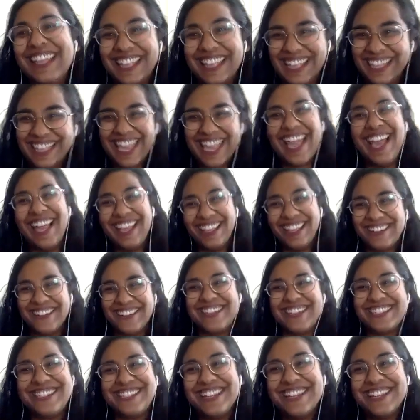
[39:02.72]
Yeah,
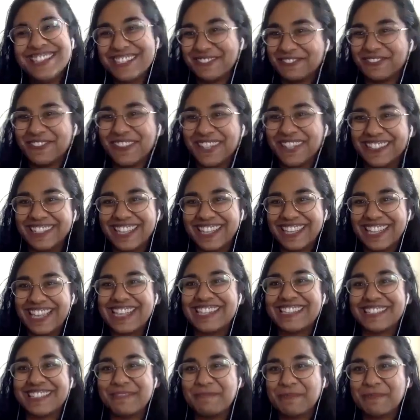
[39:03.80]
Krishna he's a